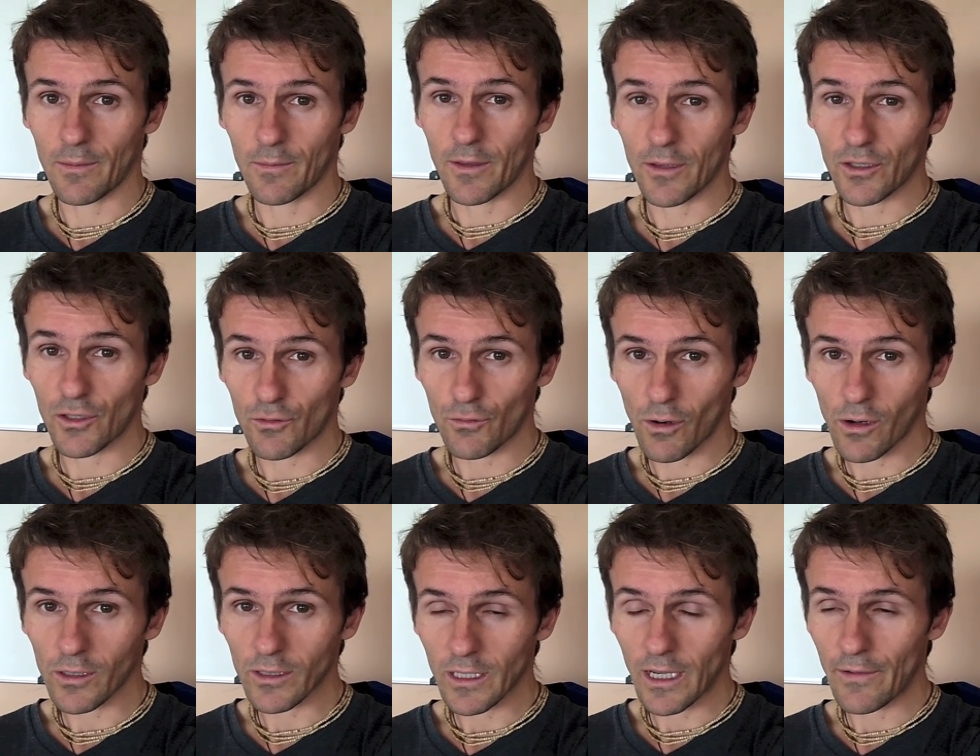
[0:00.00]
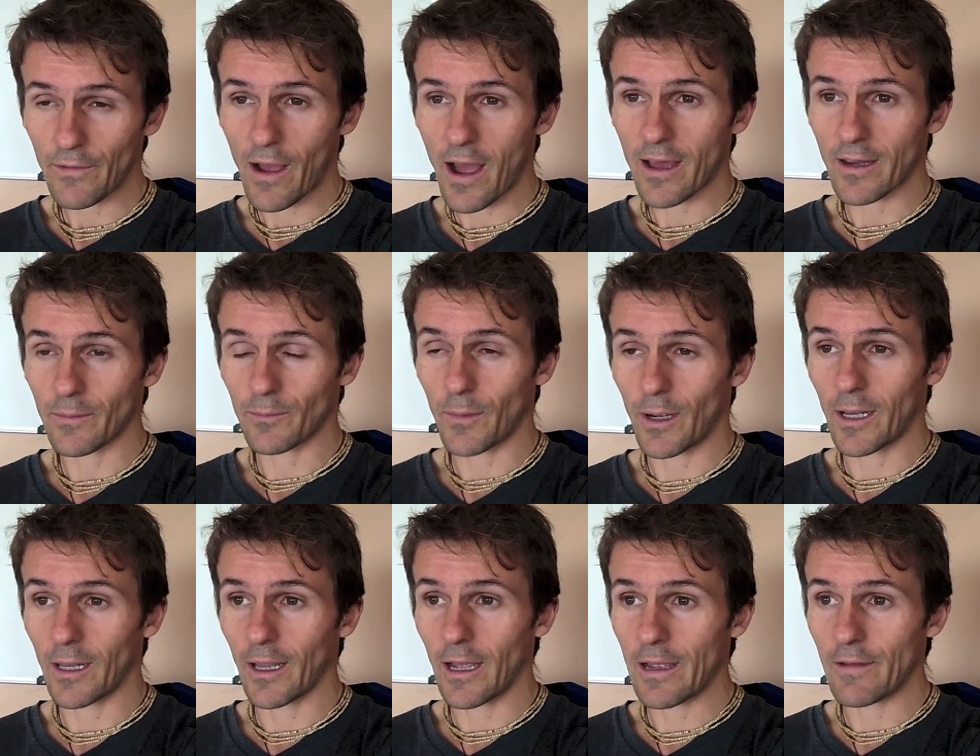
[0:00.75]
The struggles I've had in
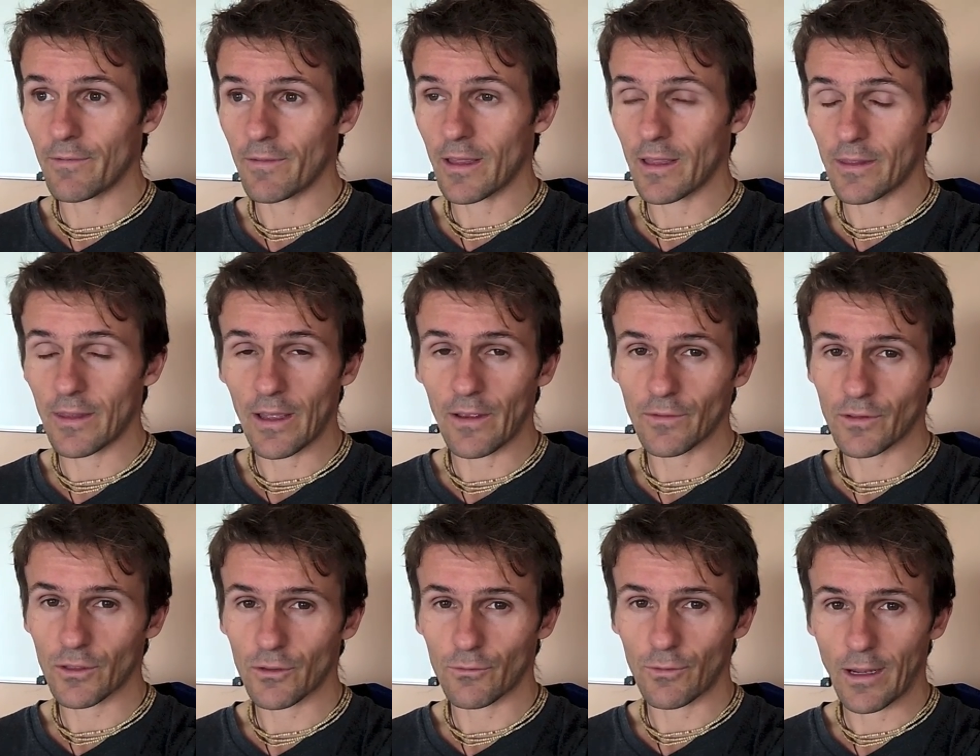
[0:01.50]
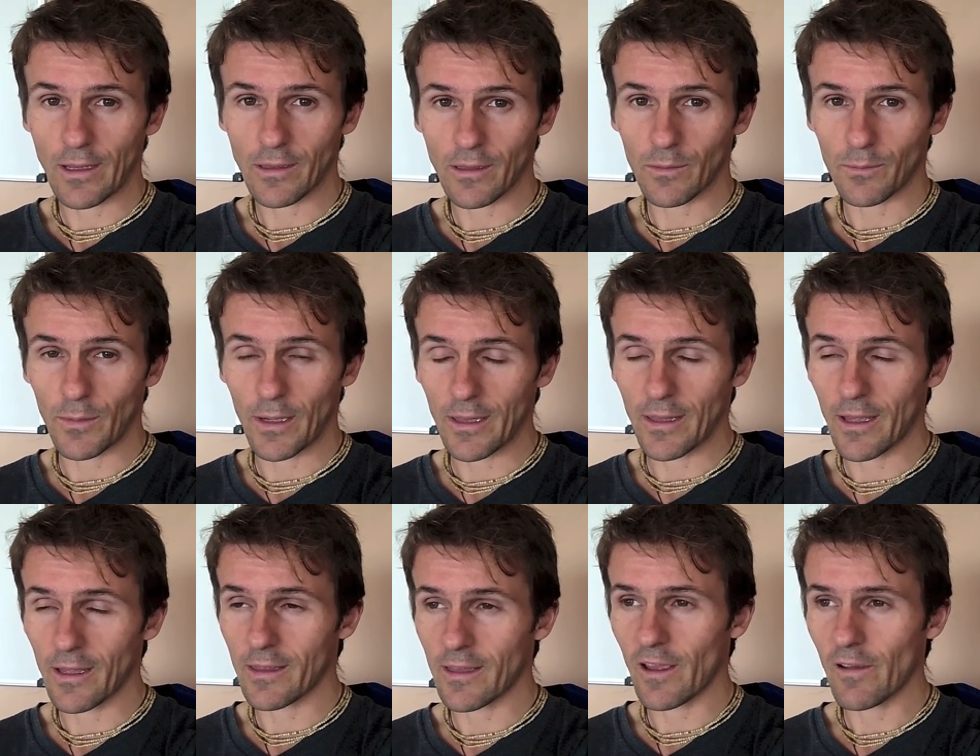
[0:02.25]
my life, they, they've strengthened me.
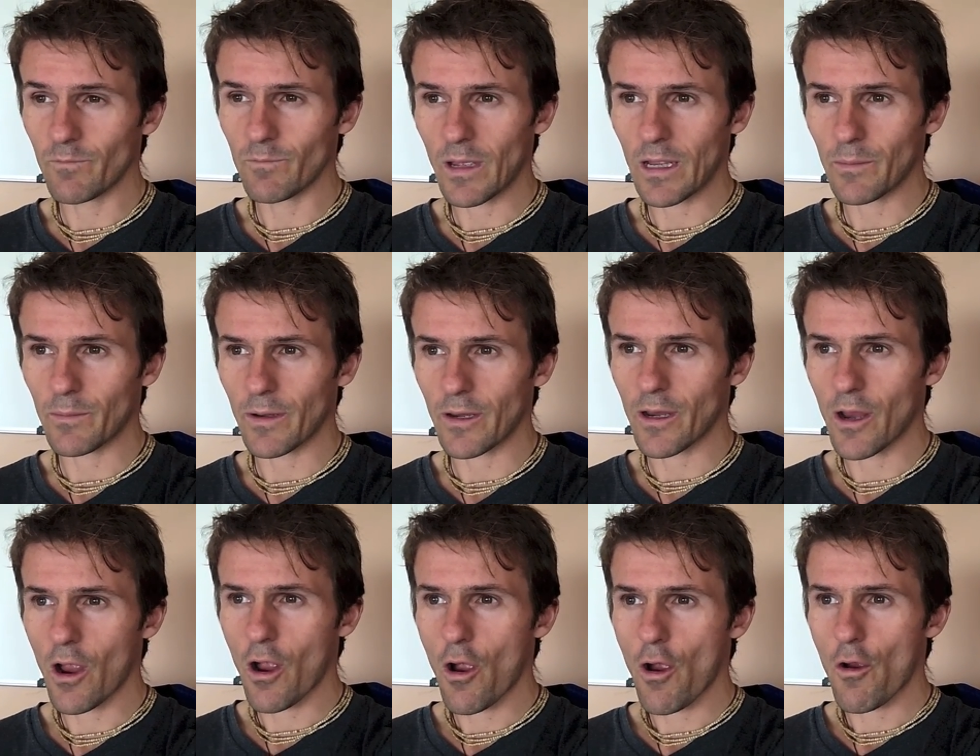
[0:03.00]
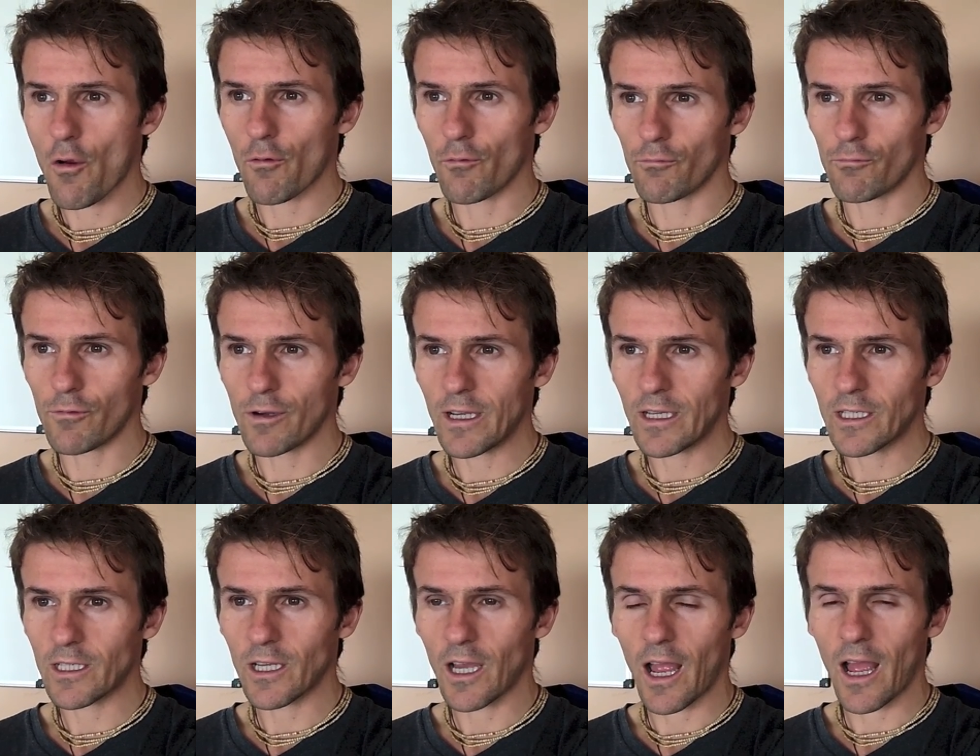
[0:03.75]
They, they've made me
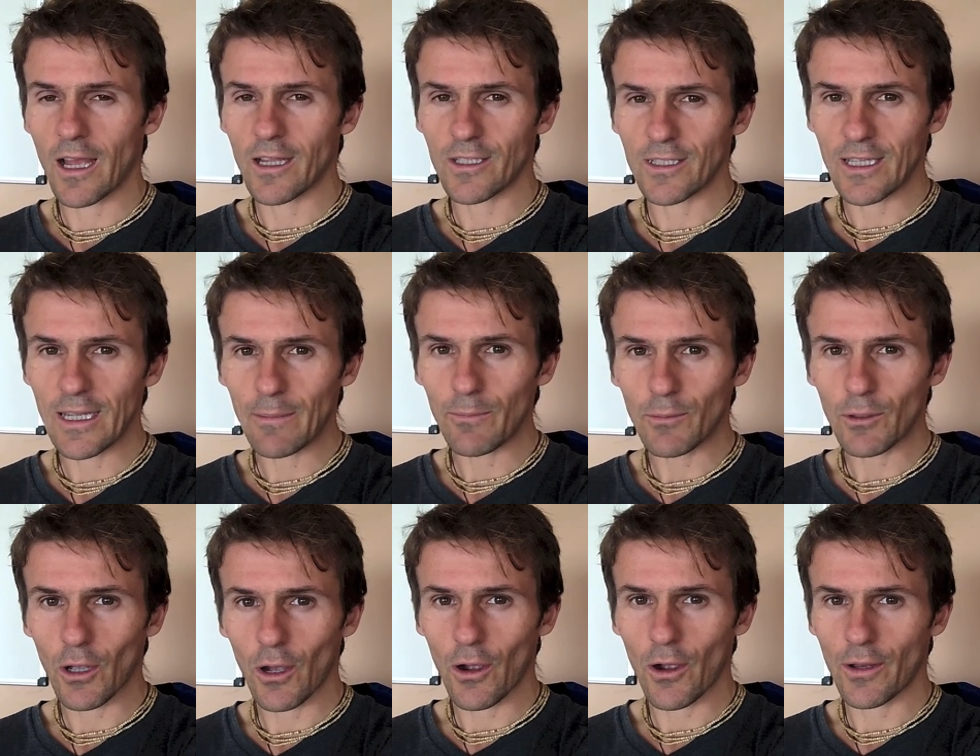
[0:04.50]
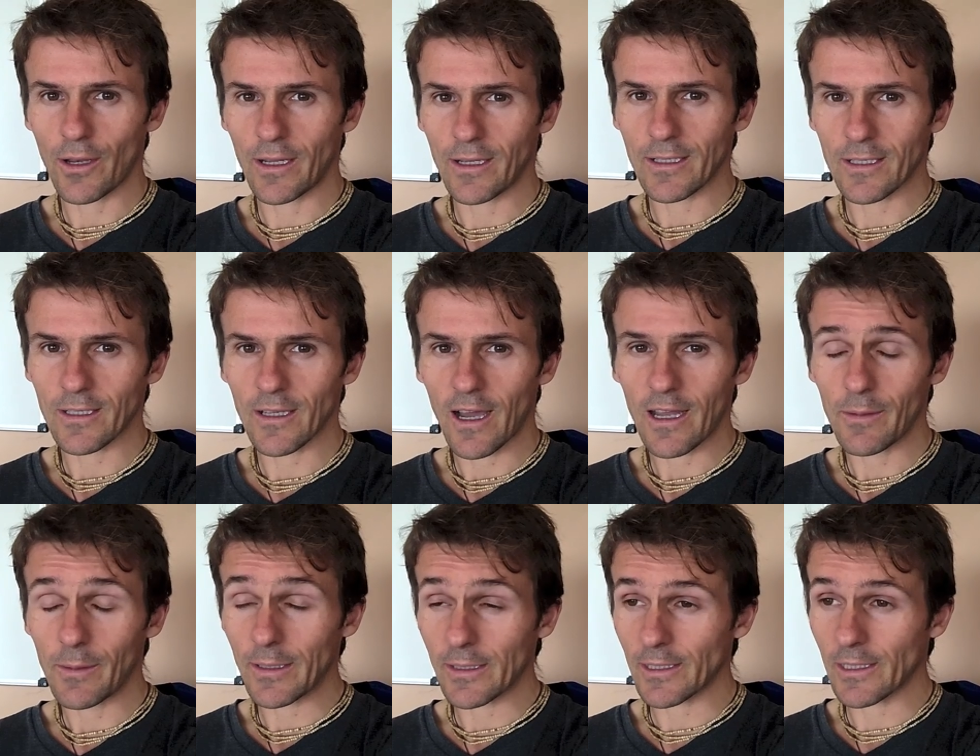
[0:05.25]
reach deep down
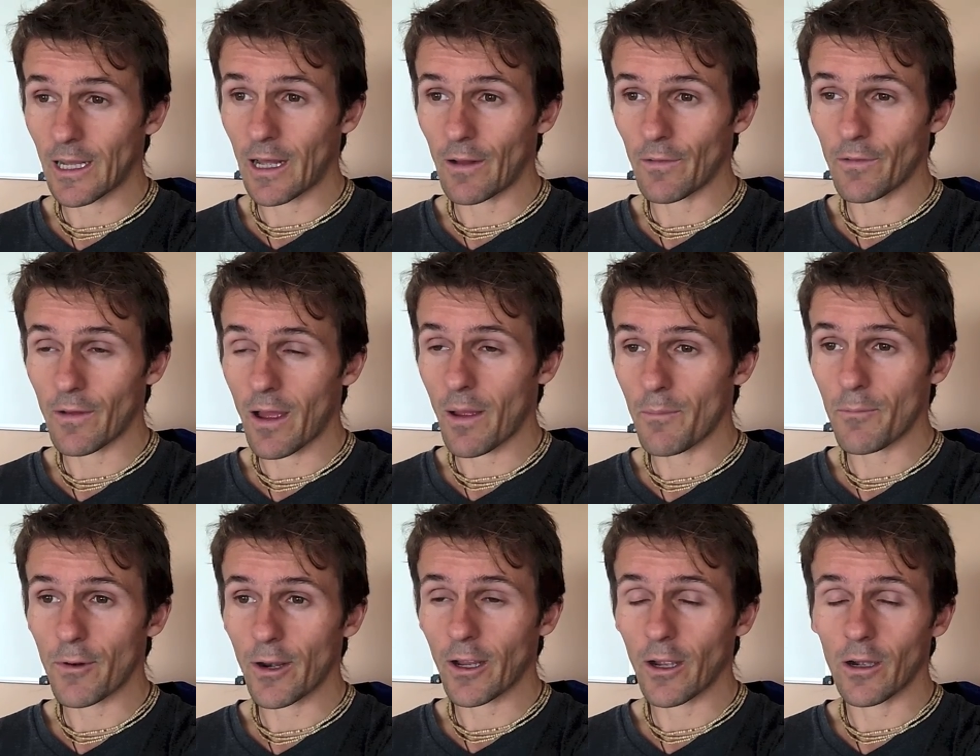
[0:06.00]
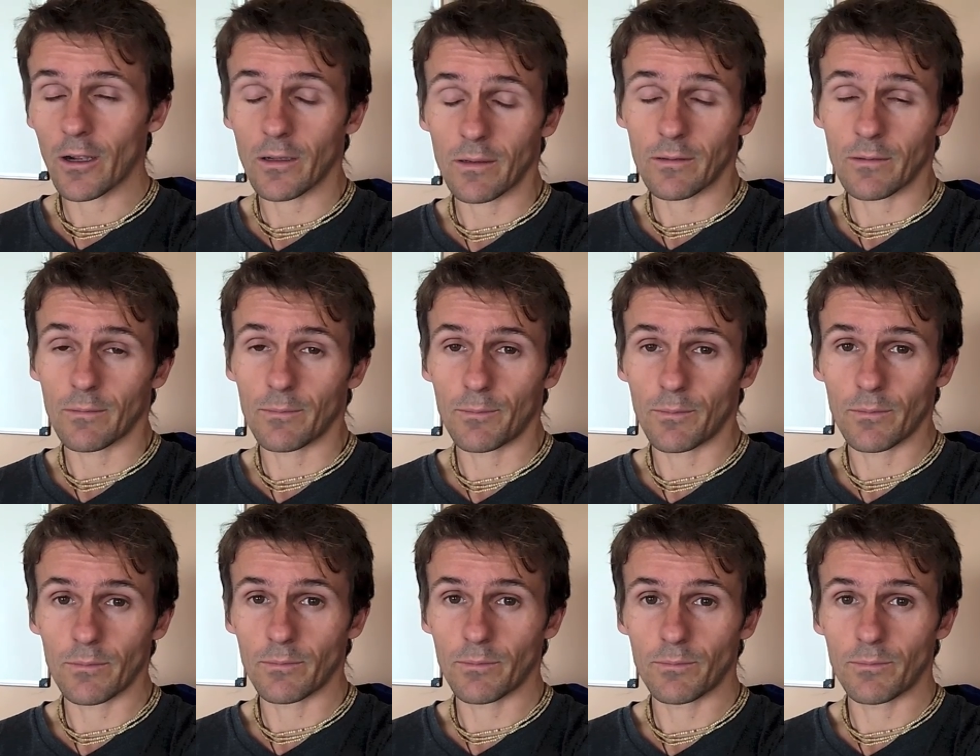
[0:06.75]
inside myself and bring out
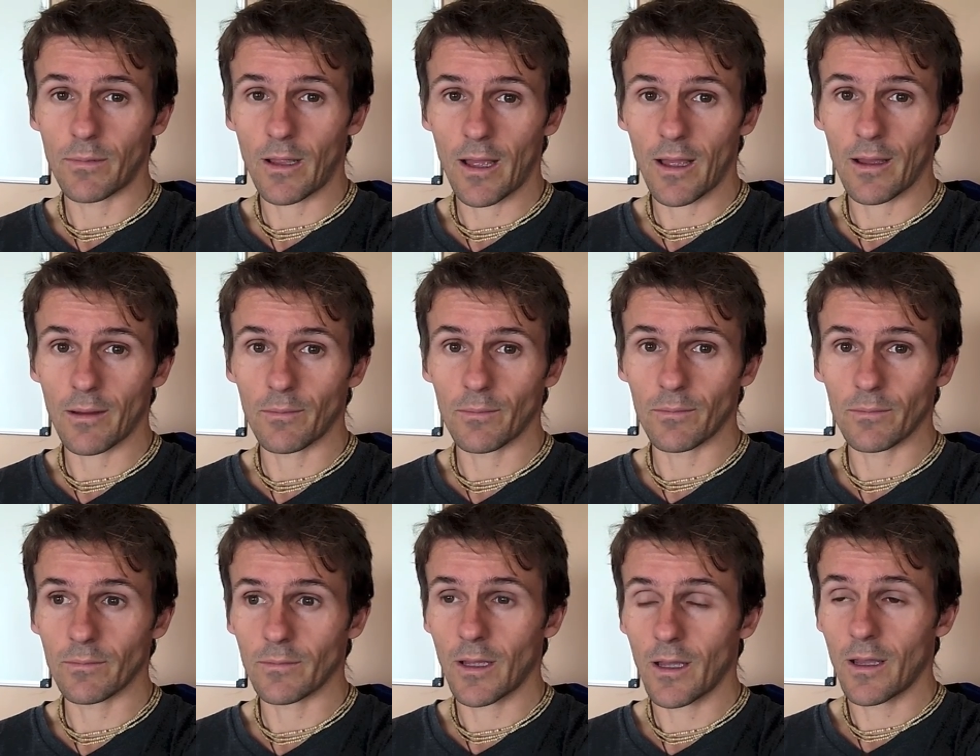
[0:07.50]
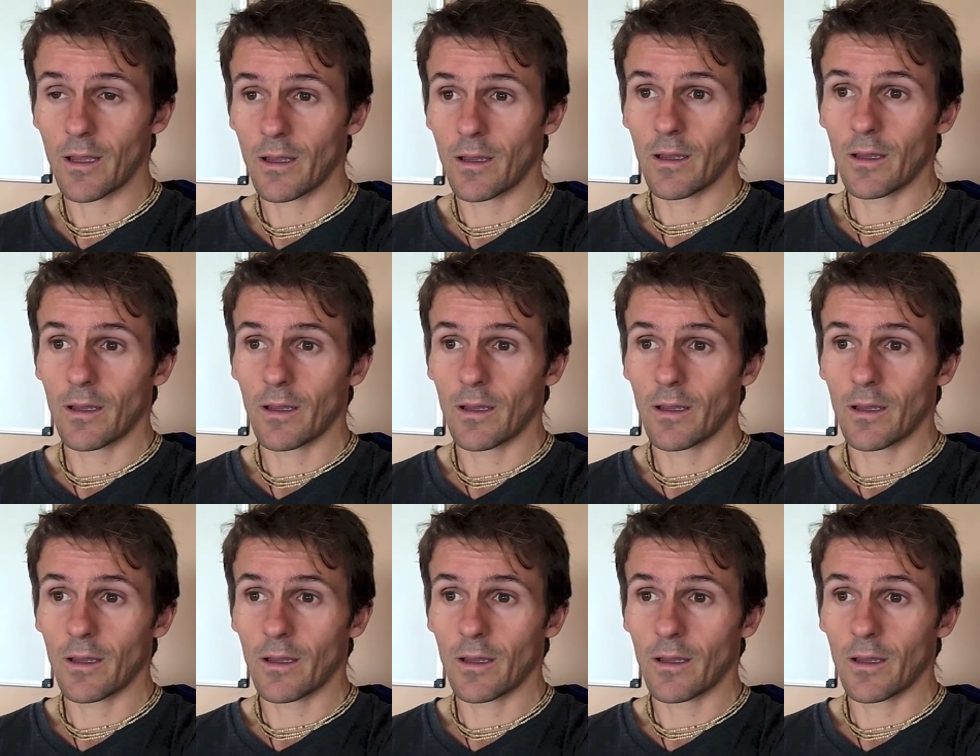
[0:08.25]
um,